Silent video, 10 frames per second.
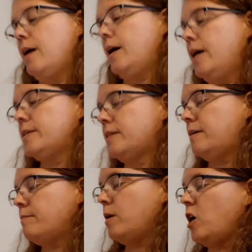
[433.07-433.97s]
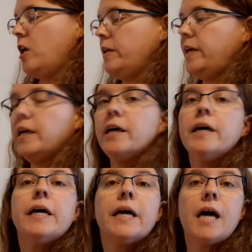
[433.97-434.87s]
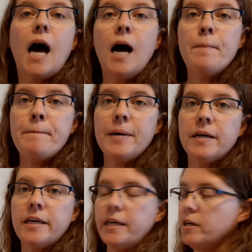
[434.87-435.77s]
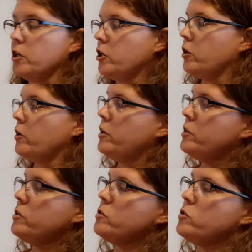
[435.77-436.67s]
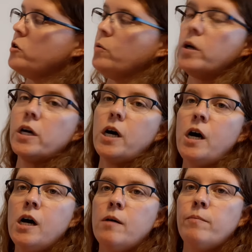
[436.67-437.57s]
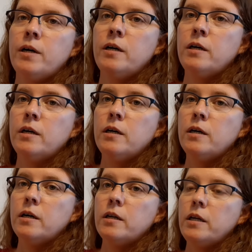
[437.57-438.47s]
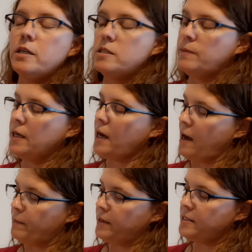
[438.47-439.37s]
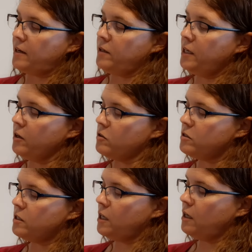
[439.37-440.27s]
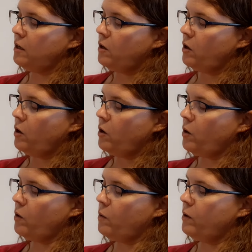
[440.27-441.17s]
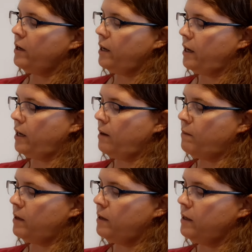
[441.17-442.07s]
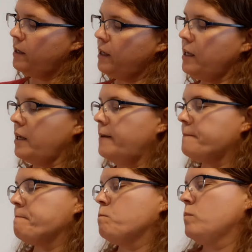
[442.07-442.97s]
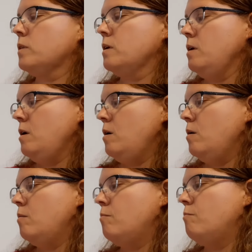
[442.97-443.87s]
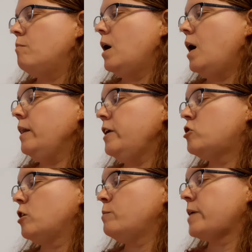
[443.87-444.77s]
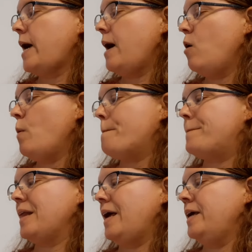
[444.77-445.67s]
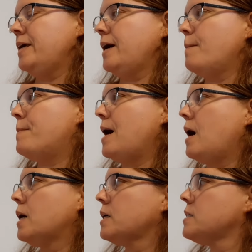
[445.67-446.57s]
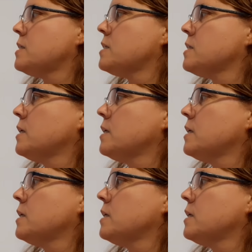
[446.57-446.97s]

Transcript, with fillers: I said, Molly, come here. So come needs to be copied down here. C O M E. Molly jumped out blank a box.